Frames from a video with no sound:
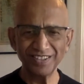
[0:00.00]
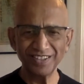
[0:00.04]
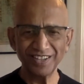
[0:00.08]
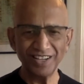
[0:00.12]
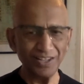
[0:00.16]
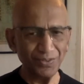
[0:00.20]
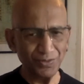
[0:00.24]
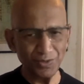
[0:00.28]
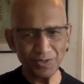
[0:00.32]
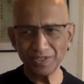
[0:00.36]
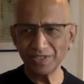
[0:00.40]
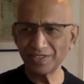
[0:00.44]

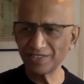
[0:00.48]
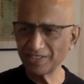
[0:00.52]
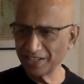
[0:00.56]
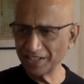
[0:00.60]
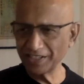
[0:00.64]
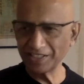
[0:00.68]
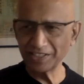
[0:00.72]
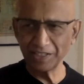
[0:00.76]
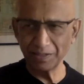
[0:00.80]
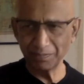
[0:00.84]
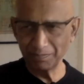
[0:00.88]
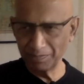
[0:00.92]
and was
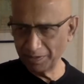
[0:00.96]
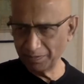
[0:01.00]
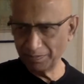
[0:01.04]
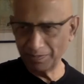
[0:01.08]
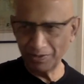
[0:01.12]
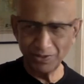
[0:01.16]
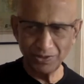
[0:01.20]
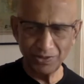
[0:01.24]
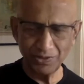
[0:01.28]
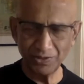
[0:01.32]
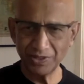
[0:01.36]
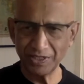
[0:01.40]
directing
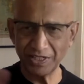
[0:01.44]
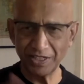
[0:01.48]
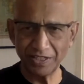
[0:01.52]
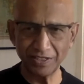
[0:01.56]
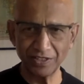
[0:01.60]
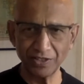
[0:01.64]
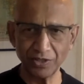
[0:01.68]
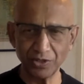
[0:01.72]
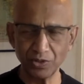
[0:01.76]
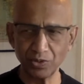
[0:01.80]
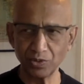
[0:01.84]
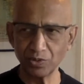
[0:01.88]
people to take
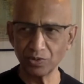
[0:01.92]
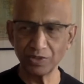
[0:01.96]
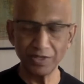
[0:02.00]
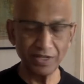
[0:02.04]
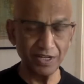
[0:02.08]
the cues.